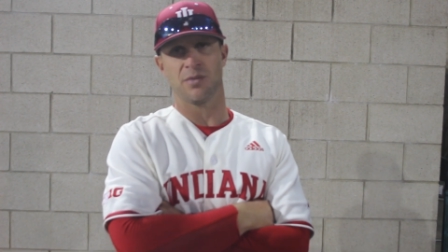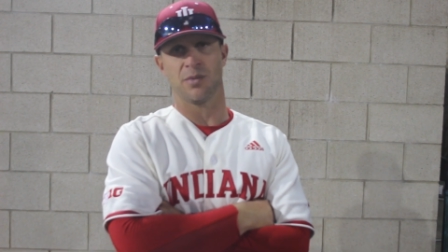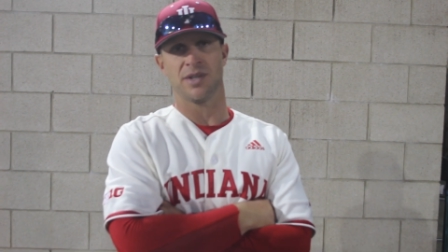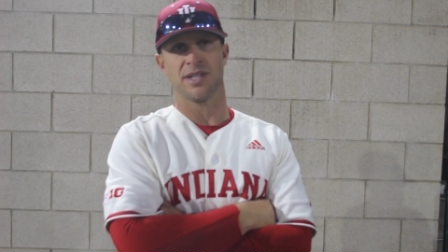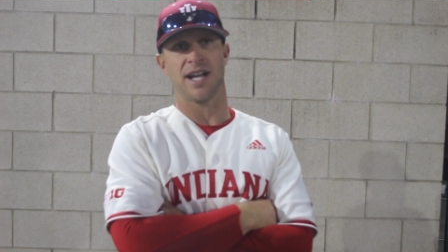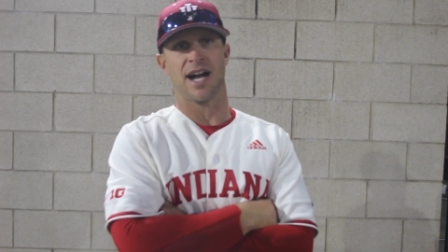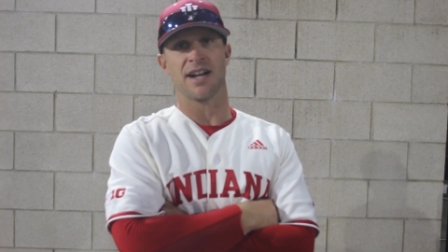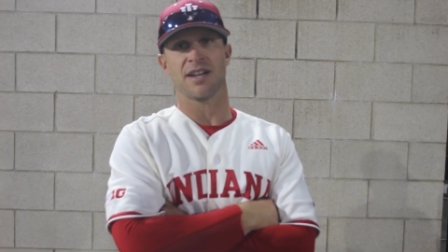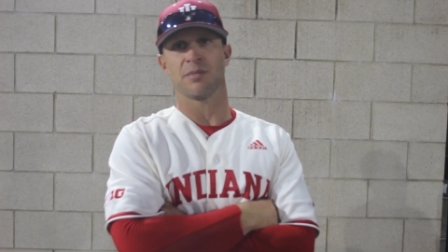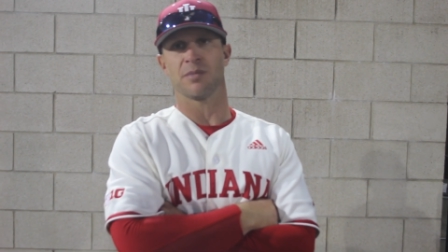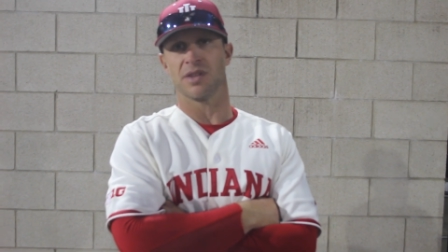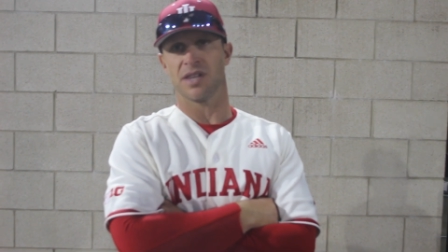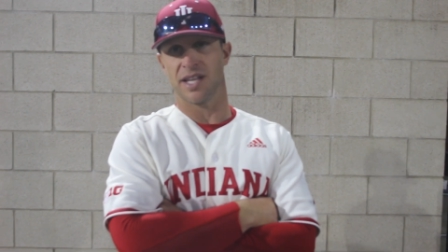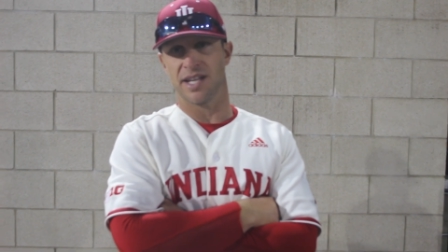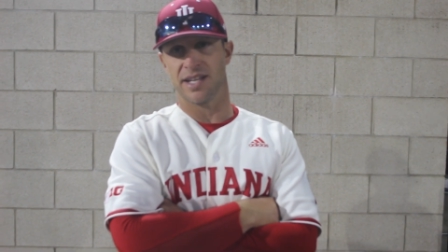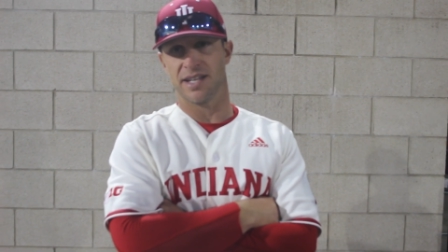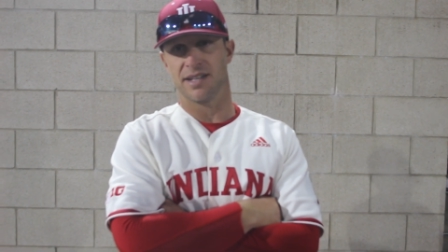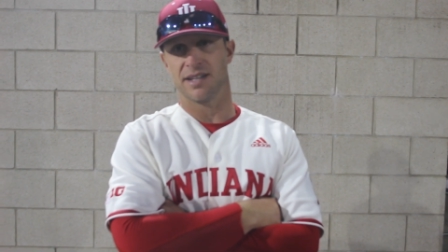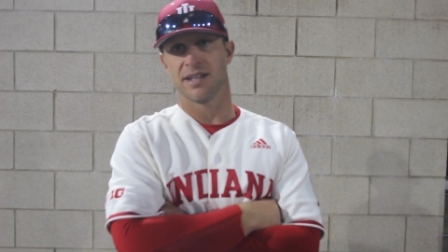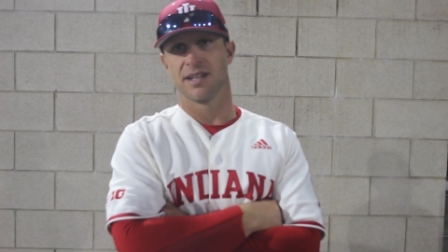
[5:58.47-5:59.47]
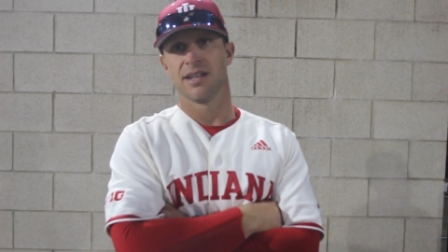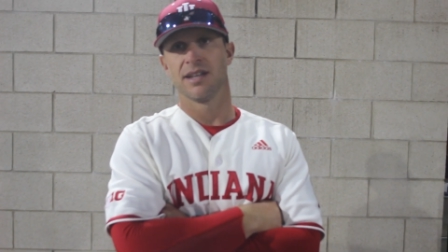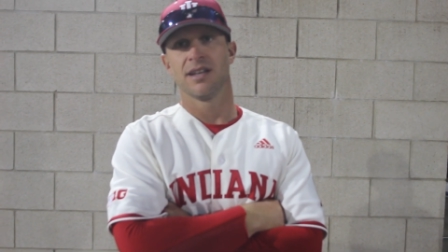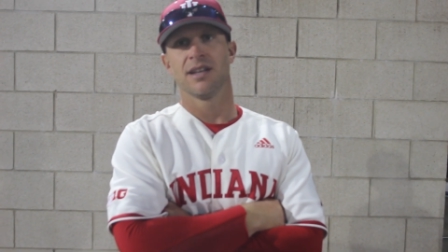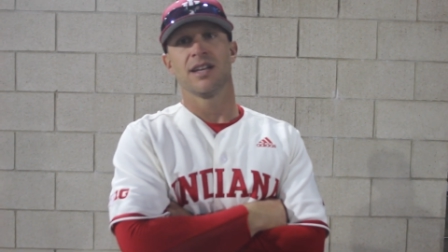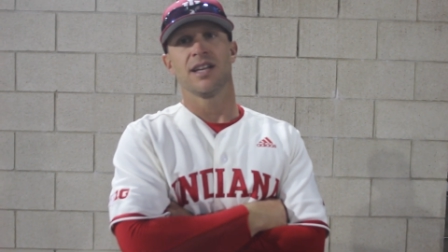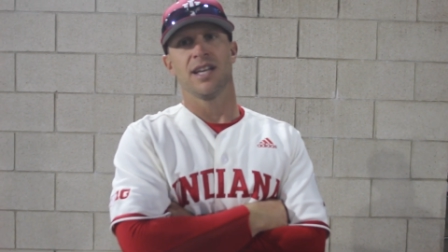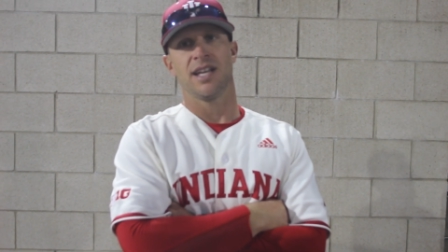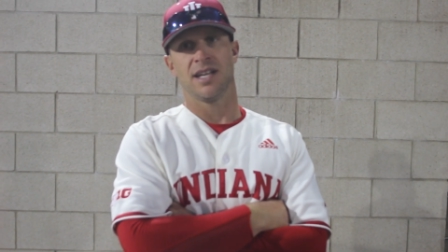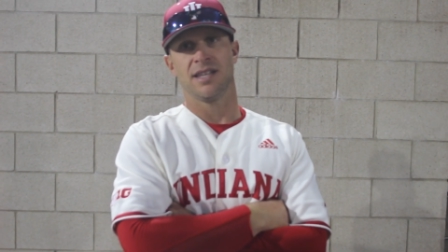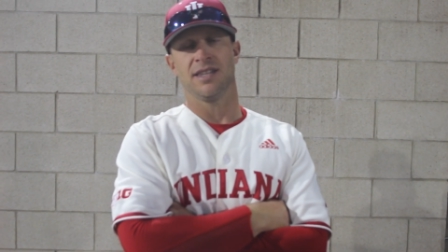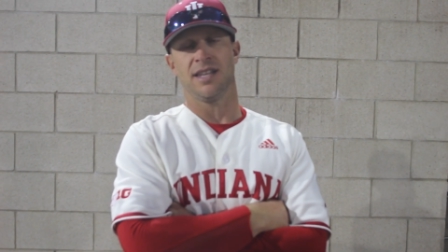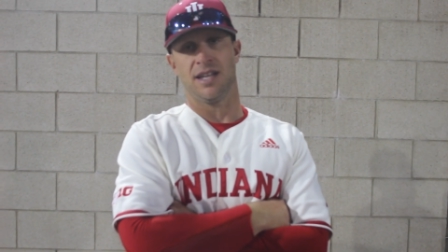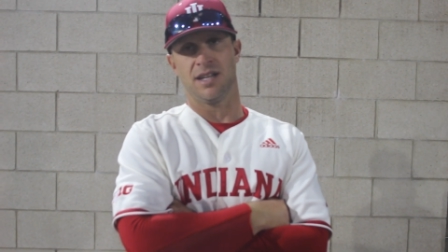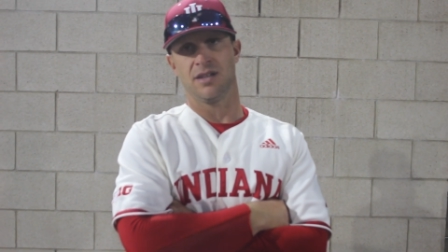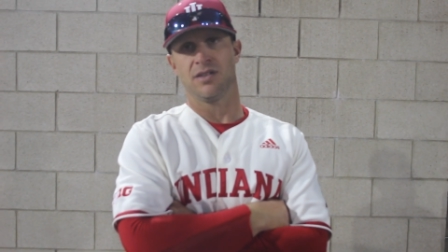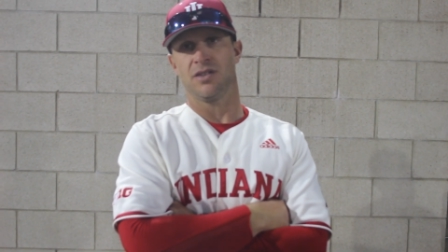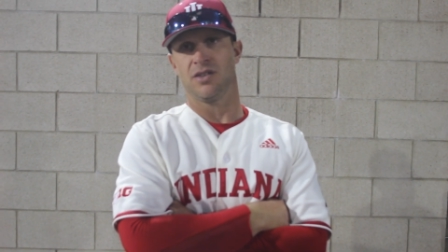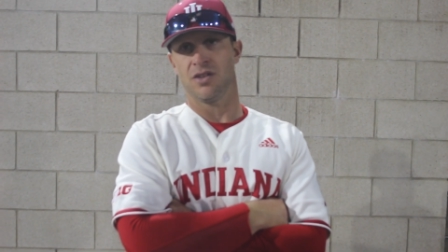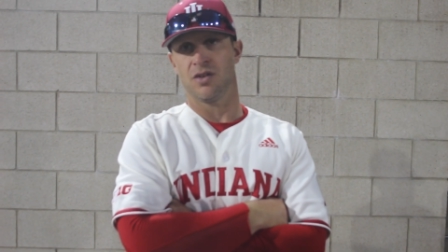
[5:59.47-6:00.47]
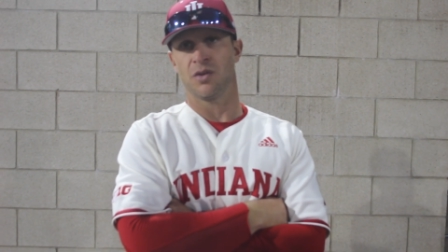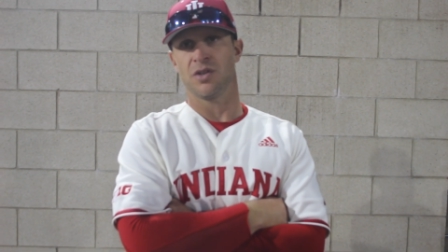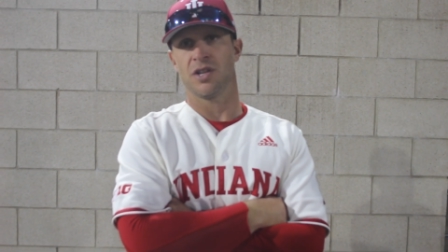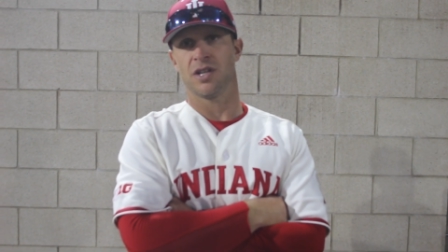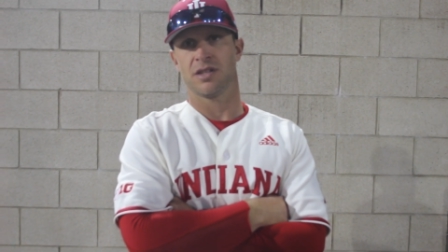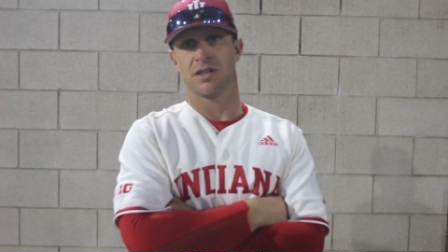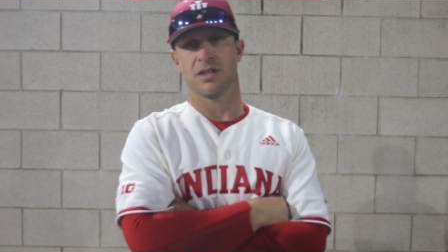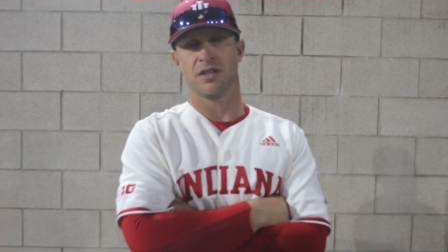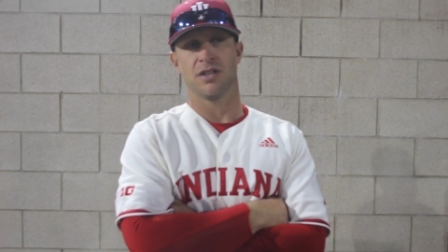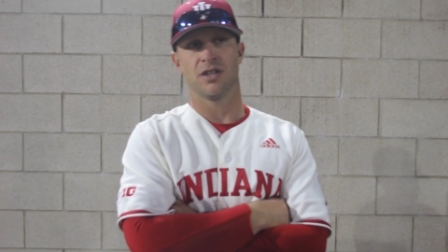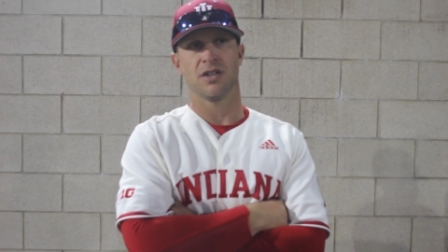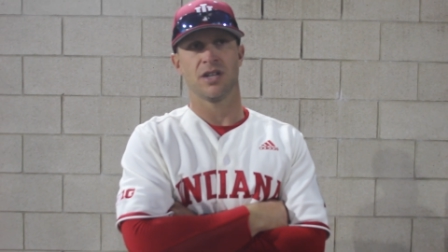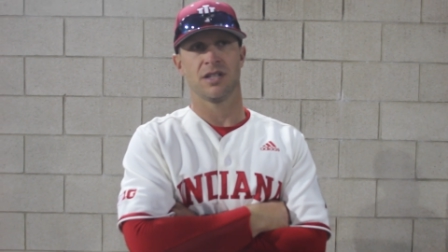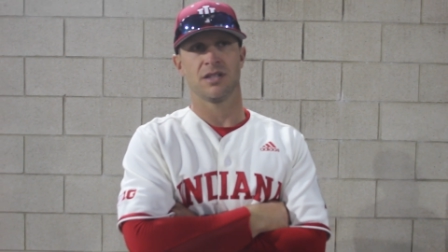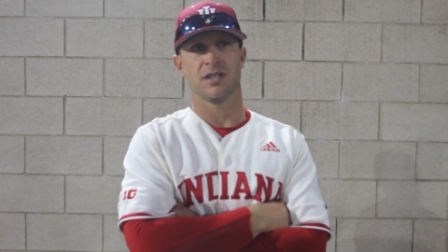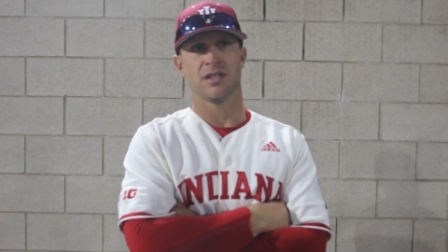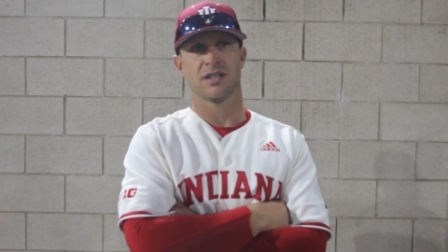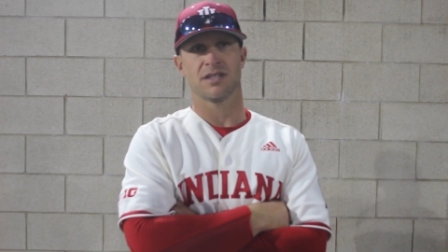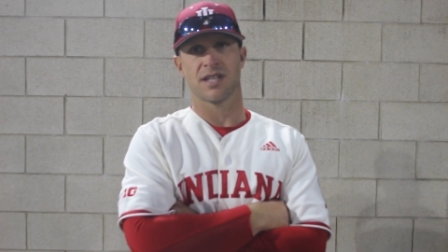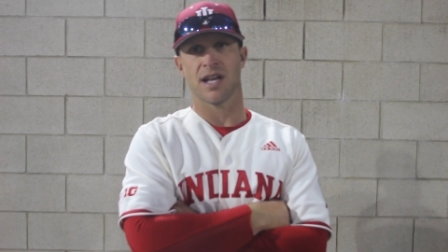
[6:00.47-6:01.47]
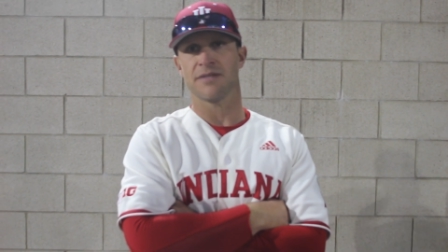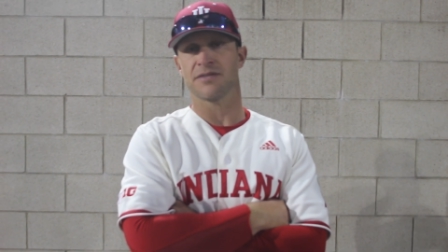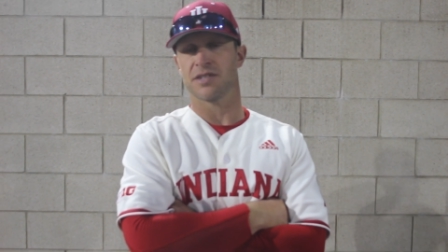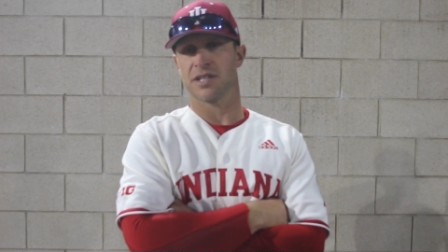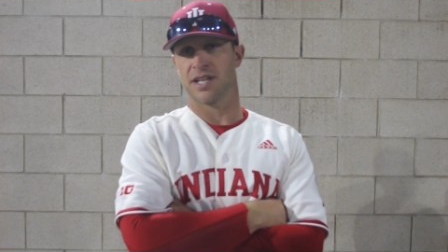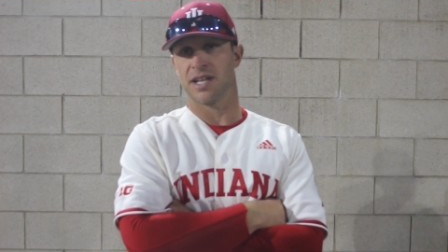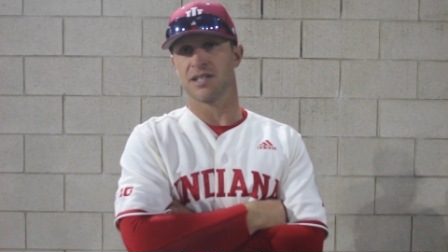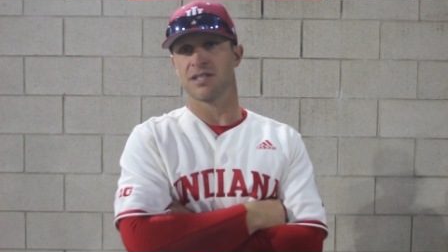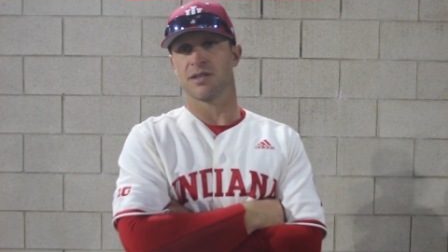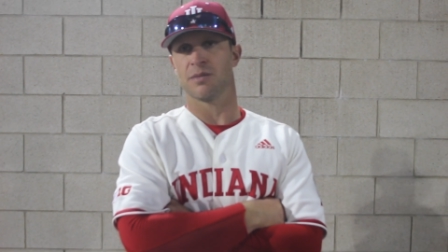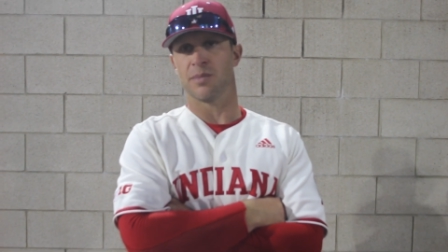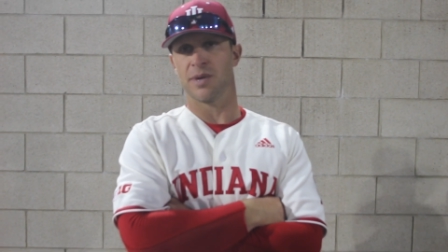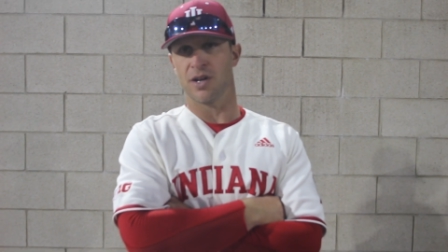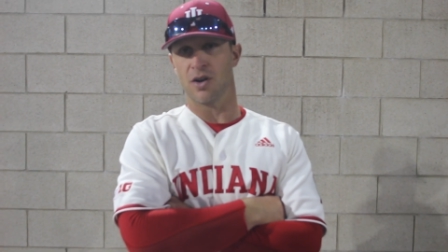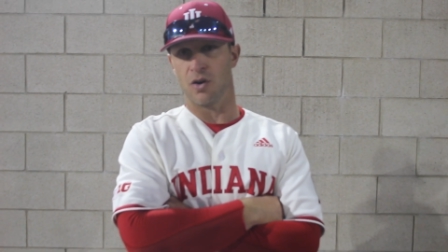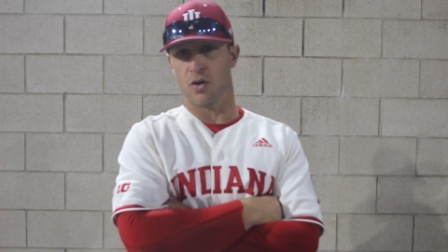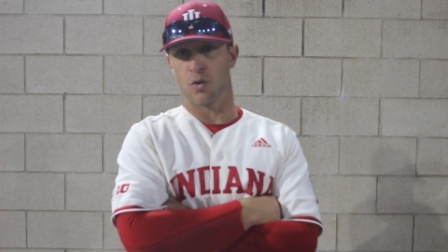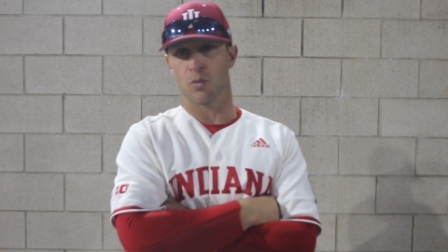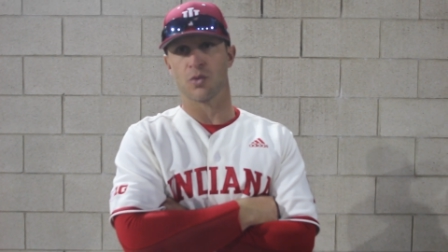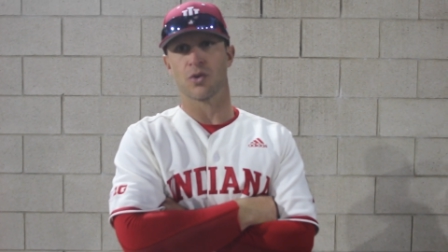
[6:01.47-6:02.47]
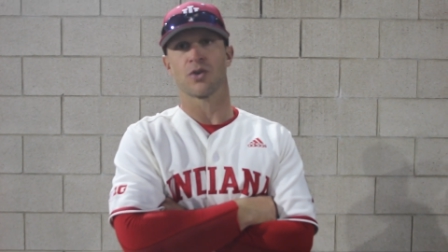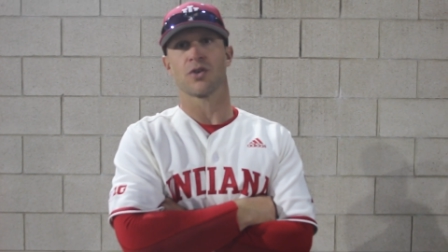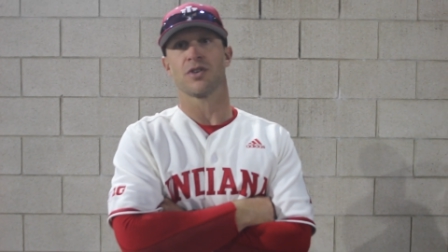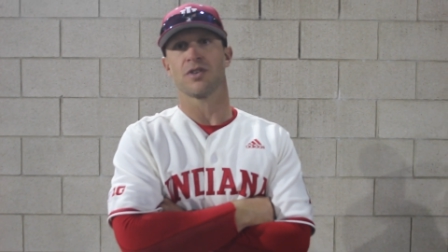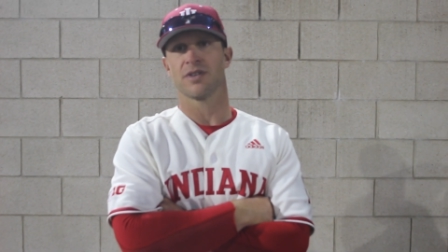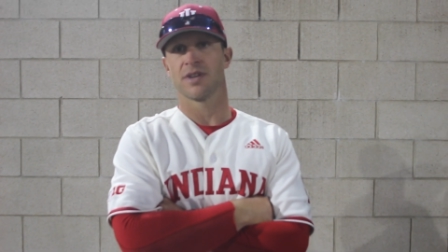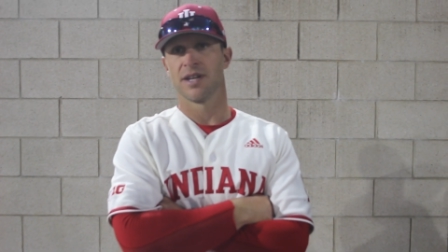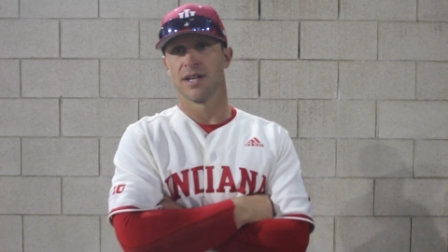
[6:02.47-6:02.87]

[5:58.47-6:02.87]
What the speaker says: We got him late, and then, you know, you hit the Sefcik, hits the big homer,